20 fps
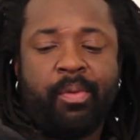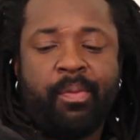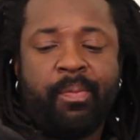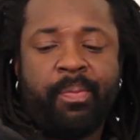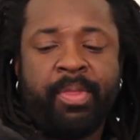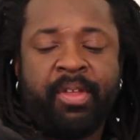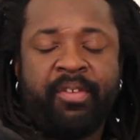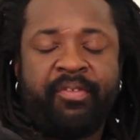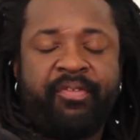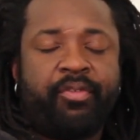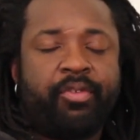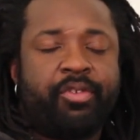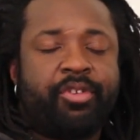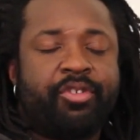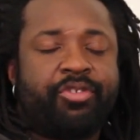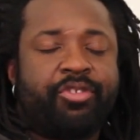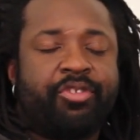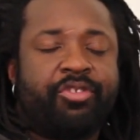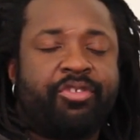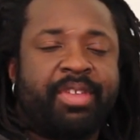the
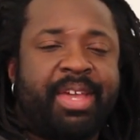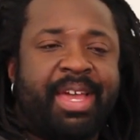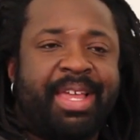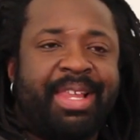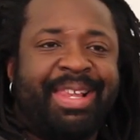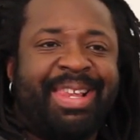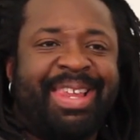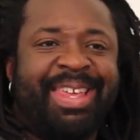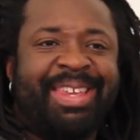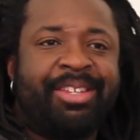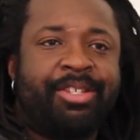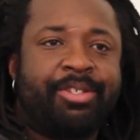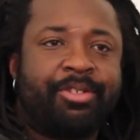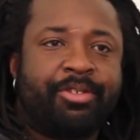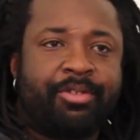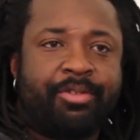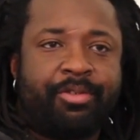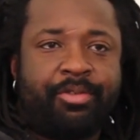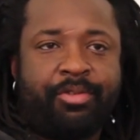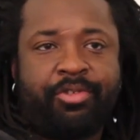forces that led
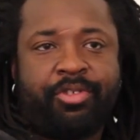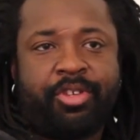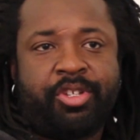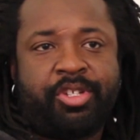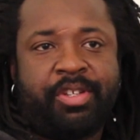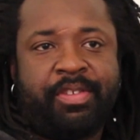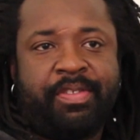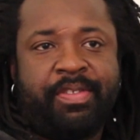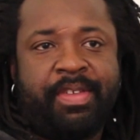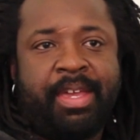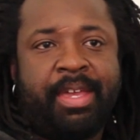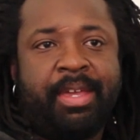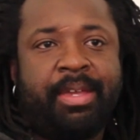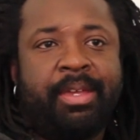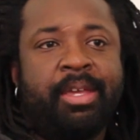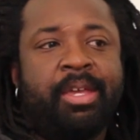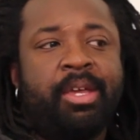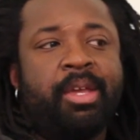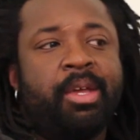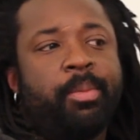to such a
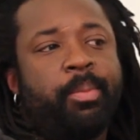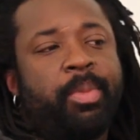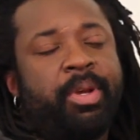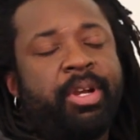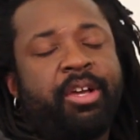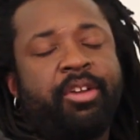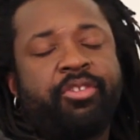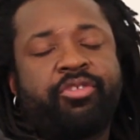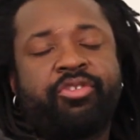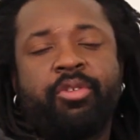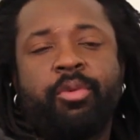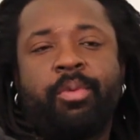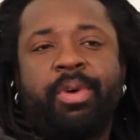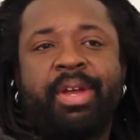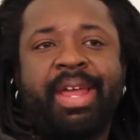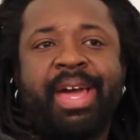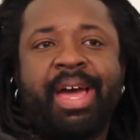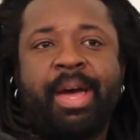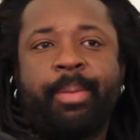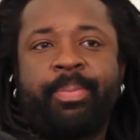thing, but also
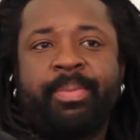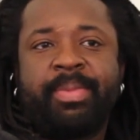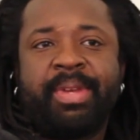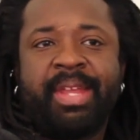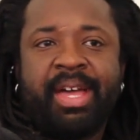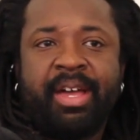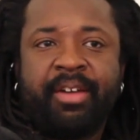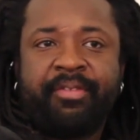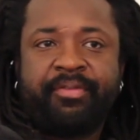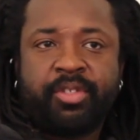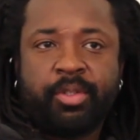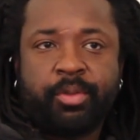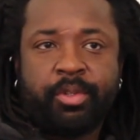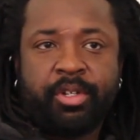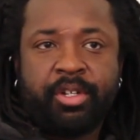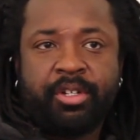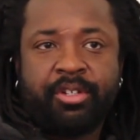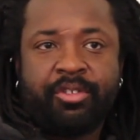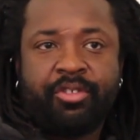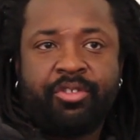what happened
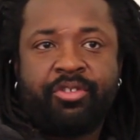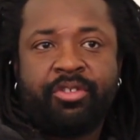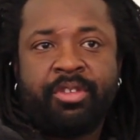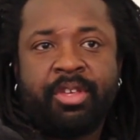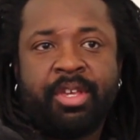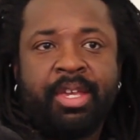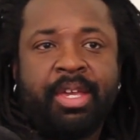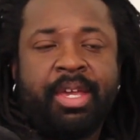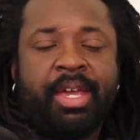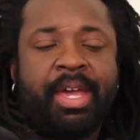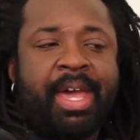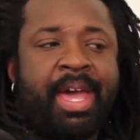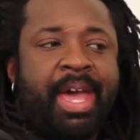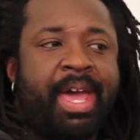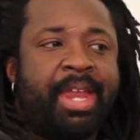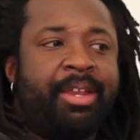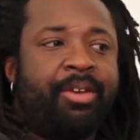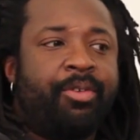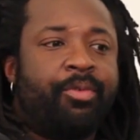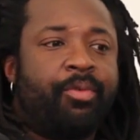afterwards.
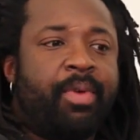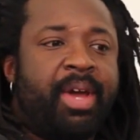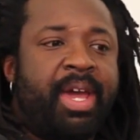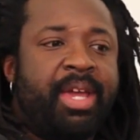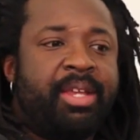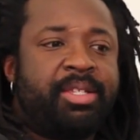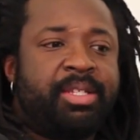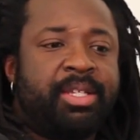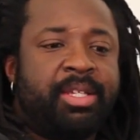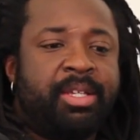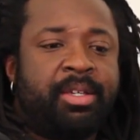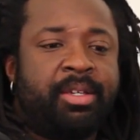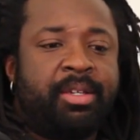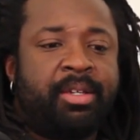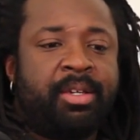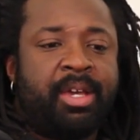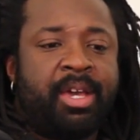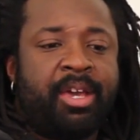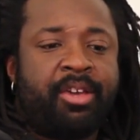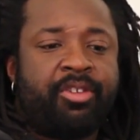And in
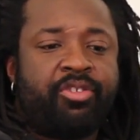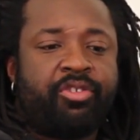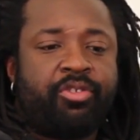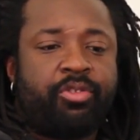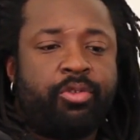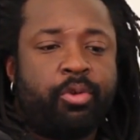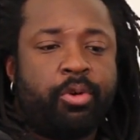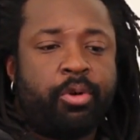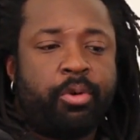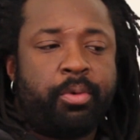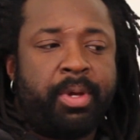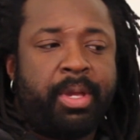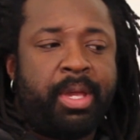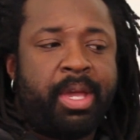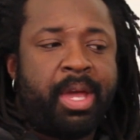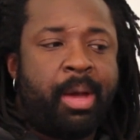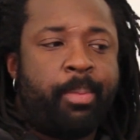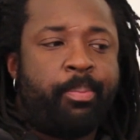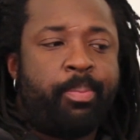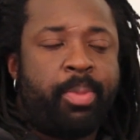writing a story
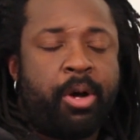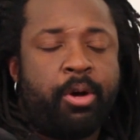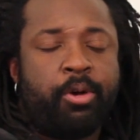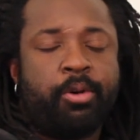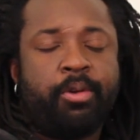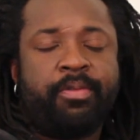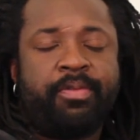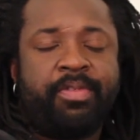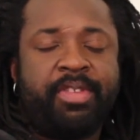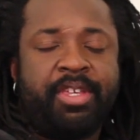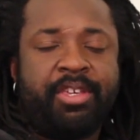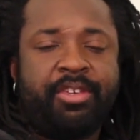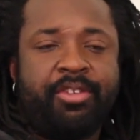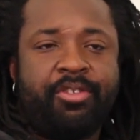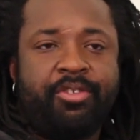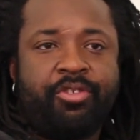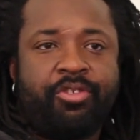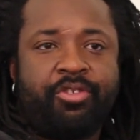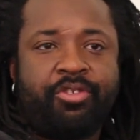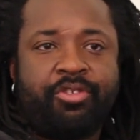about
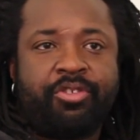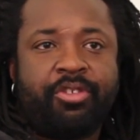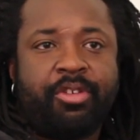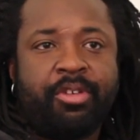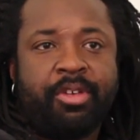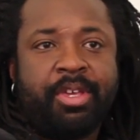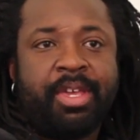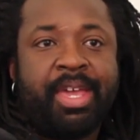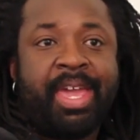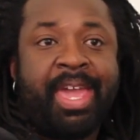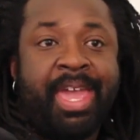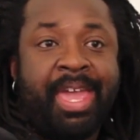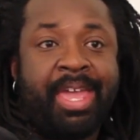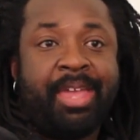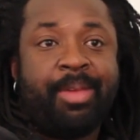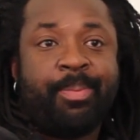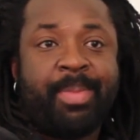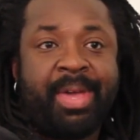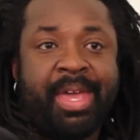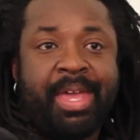these
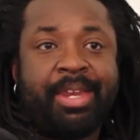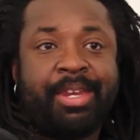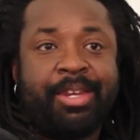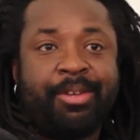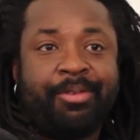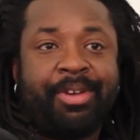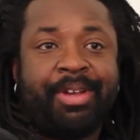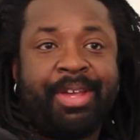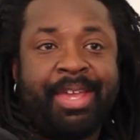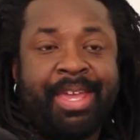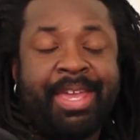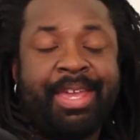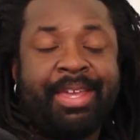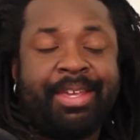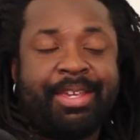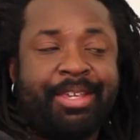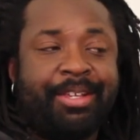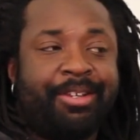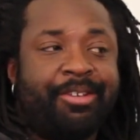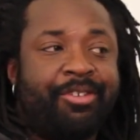eight men, there were
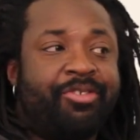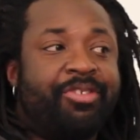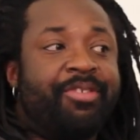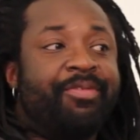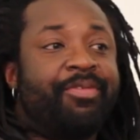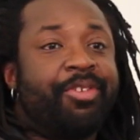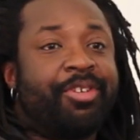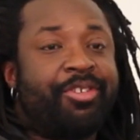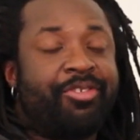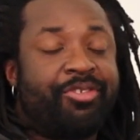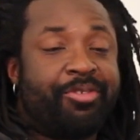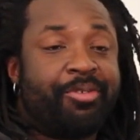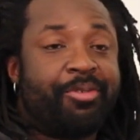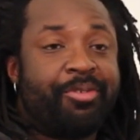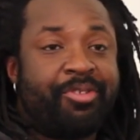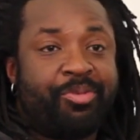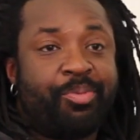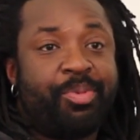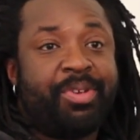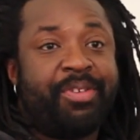eight killers, even though the
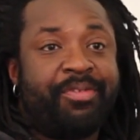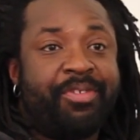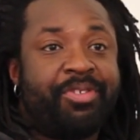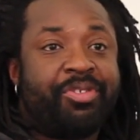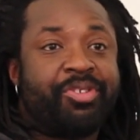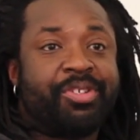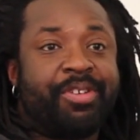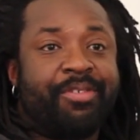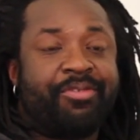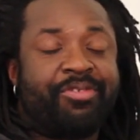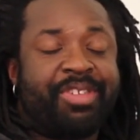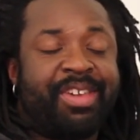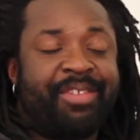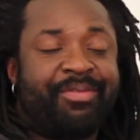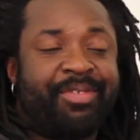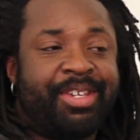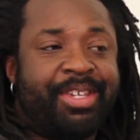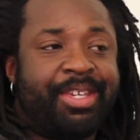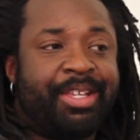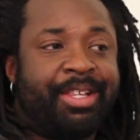story is brief history of
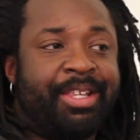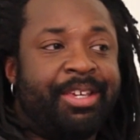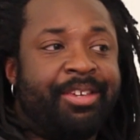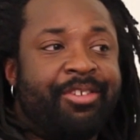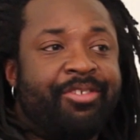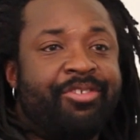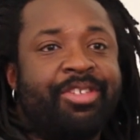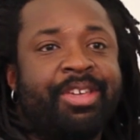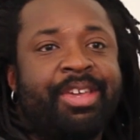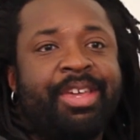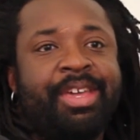seven killings,